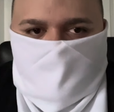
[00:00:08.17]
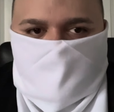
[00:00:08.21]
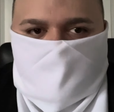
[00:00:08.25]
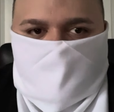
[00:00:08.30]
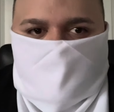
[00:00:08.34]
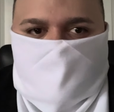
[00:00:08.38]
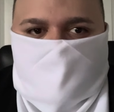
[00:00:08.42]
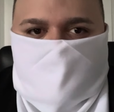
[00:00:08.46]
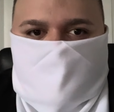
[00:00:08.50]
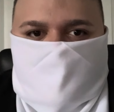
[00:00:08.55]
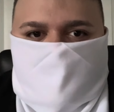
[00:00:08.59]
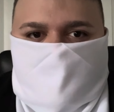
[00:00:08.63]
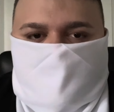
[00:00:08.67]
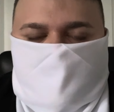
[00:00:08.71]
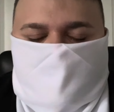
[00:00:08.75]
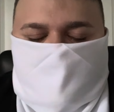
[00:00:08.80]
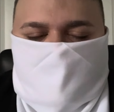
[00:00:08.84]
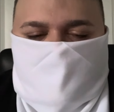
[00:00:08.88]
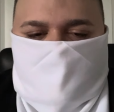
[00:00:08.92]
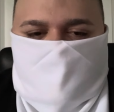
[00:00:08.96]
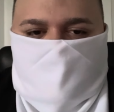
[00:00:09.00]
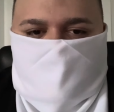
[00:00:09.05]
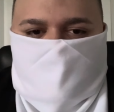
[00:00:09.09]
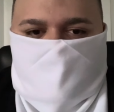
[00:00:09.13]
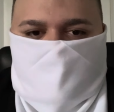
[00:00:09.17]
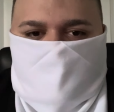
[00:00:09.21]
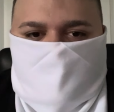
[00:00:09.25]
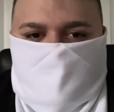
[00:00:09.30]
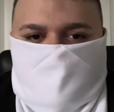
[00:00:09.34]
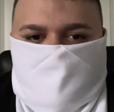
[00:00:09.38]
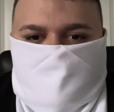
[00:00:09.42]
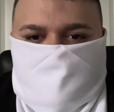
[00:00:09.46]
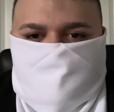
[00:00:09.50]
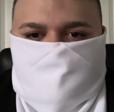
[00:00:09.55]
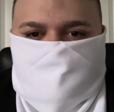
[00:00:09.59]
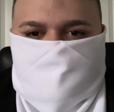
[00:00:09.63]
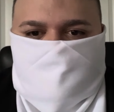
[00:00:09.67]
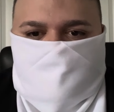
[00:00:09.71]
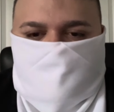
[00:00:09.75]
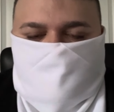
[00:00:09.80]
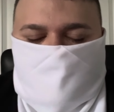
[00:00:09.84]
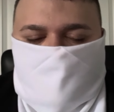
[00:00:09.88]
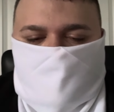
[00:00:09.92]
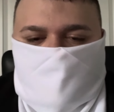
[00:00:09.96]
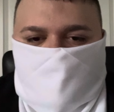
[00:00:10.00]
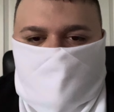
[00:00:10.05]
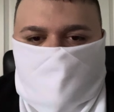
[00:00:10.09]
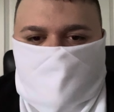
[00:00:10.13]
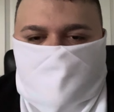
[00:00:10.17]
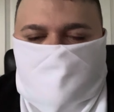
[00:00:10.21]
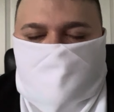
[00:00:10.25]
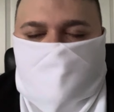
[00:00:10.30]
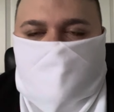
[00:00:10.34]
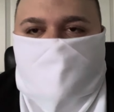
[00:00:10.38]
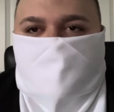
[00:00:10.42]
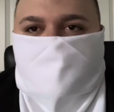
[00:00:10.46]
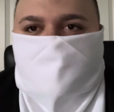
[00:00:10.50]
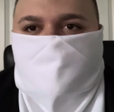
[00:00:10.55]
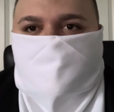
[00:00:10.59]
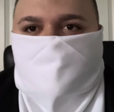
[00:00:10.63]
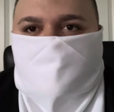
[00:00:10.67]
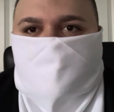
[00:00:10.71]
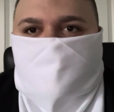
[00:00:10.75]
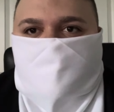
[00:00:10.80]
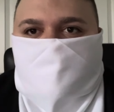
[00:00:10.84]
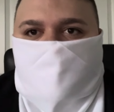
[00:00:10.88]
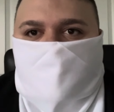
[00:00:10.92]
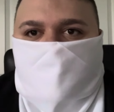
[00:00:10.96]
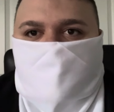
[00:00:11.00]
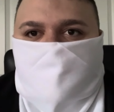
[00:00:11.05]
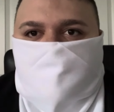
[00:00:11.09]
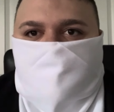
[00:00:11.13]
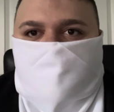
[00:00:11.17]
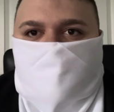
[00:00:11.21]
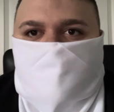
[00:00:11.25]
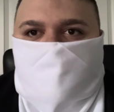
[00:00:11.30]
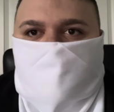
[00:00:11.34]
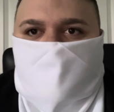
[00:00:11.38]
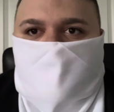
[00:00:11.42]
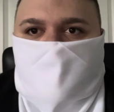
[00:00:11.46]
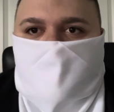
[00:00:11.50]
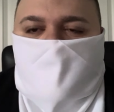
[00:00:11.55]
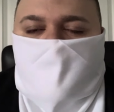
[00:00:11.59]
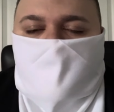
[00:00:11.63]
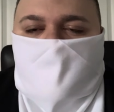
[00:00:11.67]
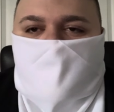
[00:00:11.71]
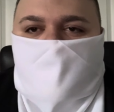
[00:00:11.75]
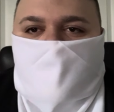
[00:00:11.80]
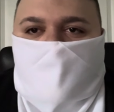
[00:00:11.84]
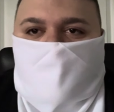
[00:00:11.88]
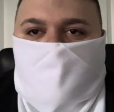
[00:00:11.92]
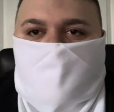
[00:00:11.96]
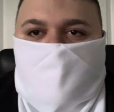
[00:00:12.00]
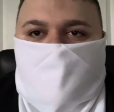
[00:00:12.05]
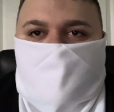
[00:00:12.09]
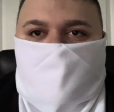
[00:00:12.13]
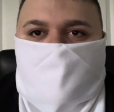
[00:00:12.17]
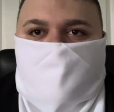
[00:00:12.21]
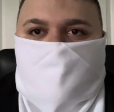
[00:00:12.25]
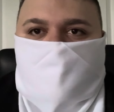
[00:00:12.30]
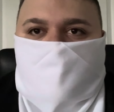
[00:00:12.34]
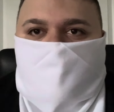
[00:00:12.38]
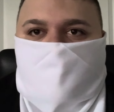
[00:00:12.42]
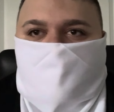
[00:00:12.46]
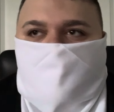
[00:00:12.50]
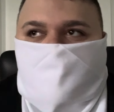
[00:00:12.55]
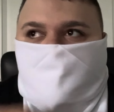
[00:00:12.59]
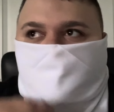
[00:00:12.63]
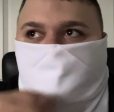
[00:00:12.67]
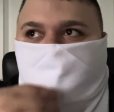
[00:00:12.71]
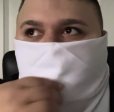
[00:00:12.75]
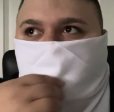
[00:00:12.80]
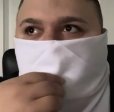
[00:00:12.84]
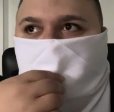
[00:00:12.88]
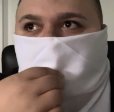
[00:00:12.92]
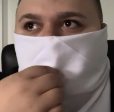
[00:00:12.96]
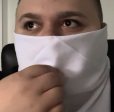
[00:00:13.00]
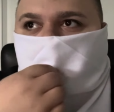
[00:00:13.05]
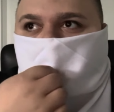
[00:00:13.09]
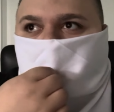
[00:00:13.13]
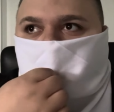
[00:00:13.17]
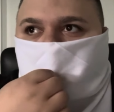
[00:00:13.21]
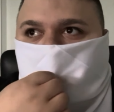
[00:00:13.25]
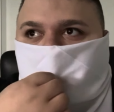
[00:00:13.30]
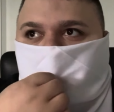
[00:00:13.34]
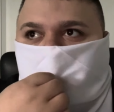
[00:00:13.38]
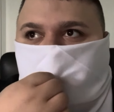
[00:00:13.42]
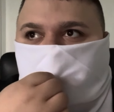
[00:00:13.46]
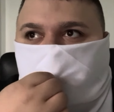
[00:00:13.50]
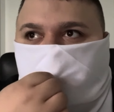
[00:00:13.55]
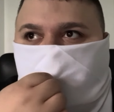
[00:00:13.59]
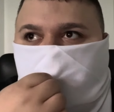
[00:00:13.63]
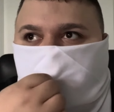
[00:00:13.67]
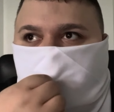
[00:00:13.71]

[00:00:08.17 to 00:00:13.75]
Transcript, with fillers: This is a uh, Spanish drill rapper I ran across um,